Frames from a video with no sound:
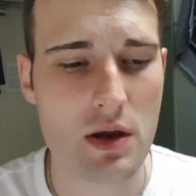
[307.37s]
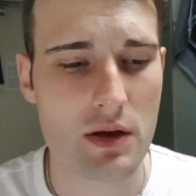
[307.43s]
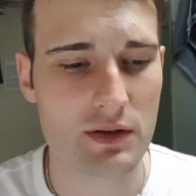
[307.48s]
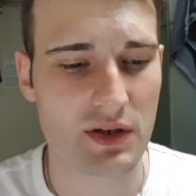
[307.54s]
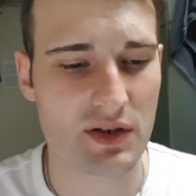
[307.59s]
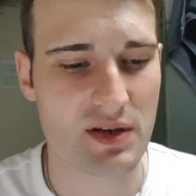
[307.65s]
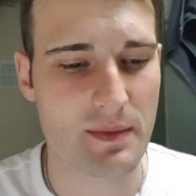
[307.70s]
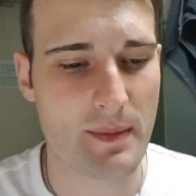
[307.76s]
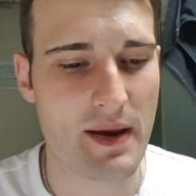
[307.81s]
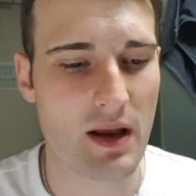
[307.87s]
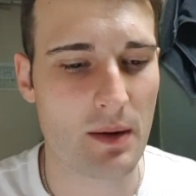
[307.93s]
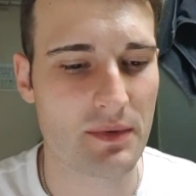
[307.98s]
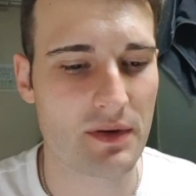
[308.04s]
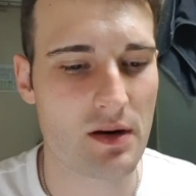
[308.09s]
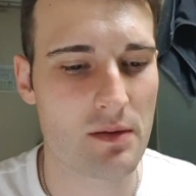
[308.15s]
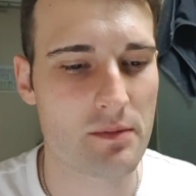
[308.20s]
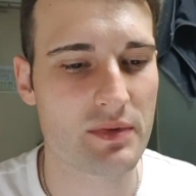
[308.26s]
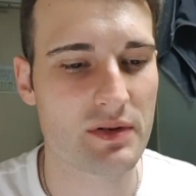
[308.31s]
just to make up
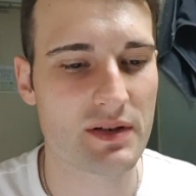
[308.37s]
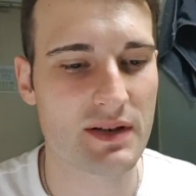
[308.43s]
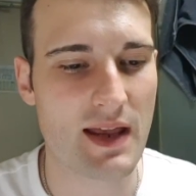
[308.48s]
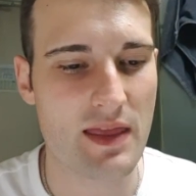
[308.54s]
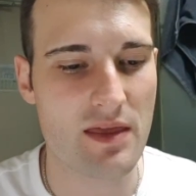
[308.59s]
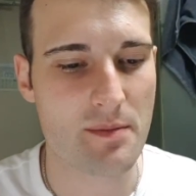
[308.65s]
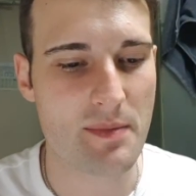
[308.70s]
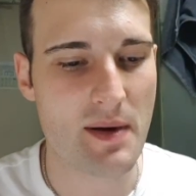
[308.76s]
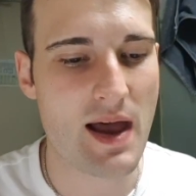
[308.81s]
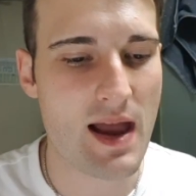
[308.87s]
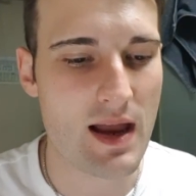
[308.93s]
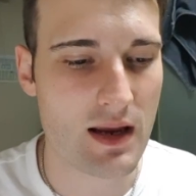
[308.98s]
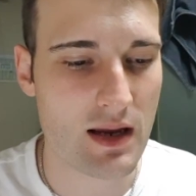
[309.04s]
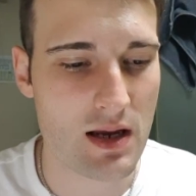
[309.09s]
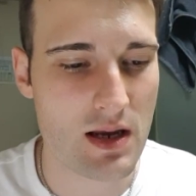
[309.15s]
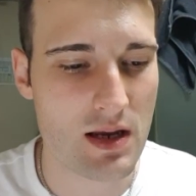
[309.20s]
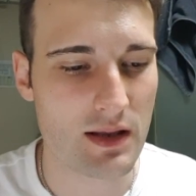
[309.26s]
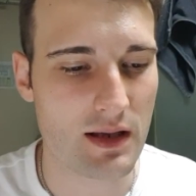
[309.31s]
the numbers at the
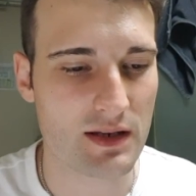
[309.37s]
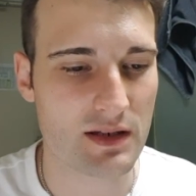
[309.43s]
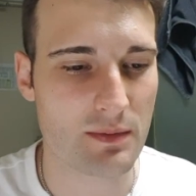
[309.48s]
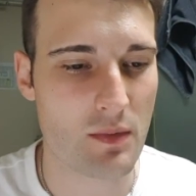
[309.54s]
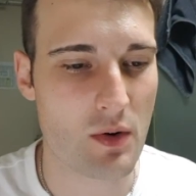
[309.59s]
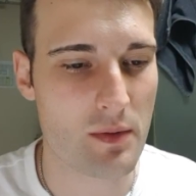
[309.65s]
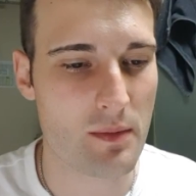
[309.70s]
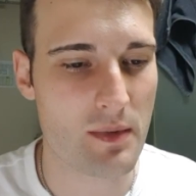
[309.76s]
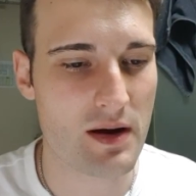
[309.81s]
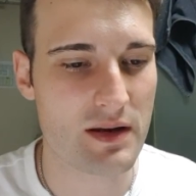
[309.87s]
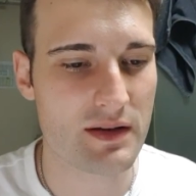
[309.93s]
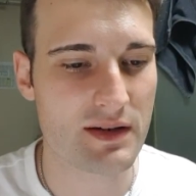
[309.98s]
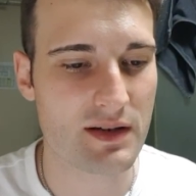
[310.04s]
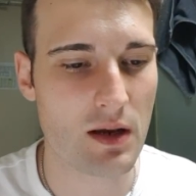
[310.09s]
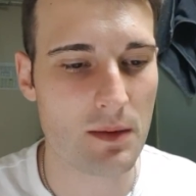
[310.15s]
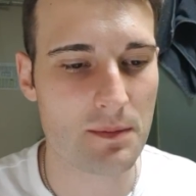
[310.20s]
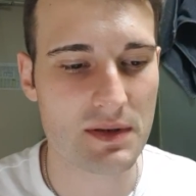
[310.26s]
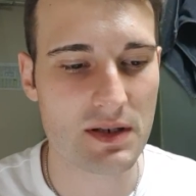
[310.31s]
back. That's one of my
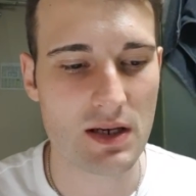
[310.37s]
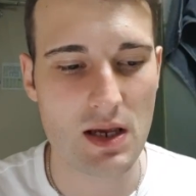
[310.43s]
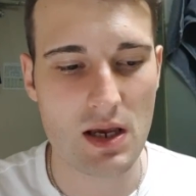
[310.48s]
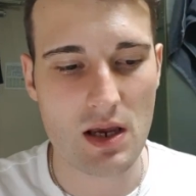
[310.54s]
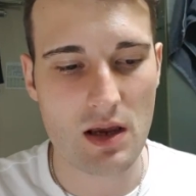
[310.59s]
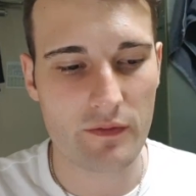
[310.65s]
subs.